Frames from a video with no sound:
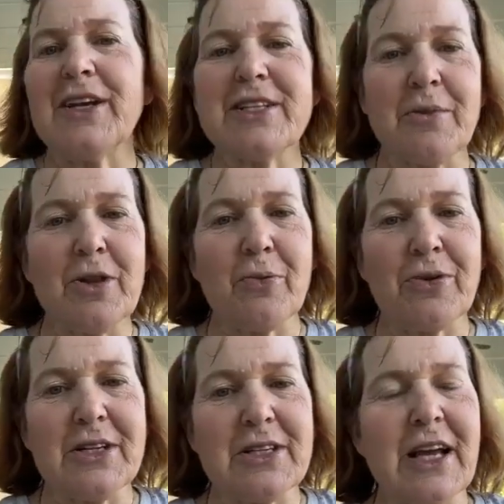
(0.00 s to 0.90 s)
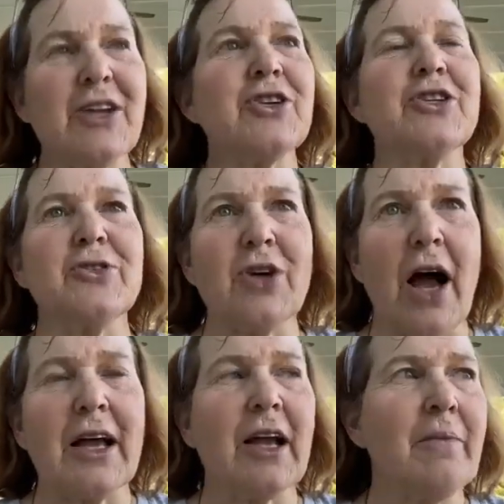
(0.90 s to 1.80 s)
And in some of their presentations, they're
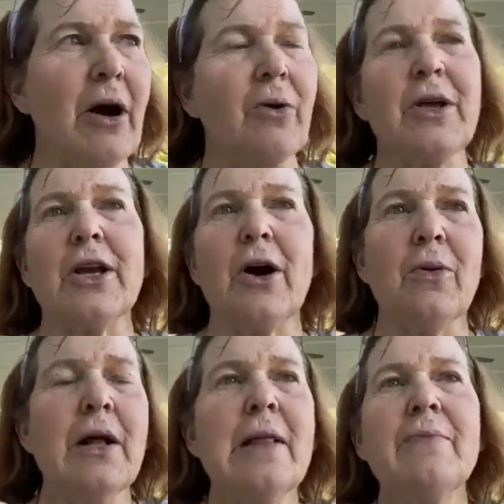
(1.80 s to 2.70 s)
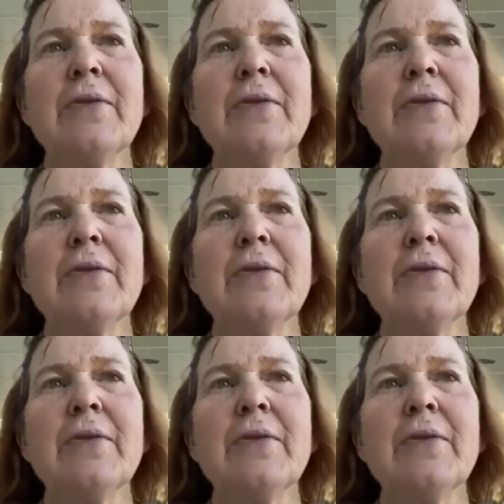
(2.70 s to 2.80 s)
talking about you know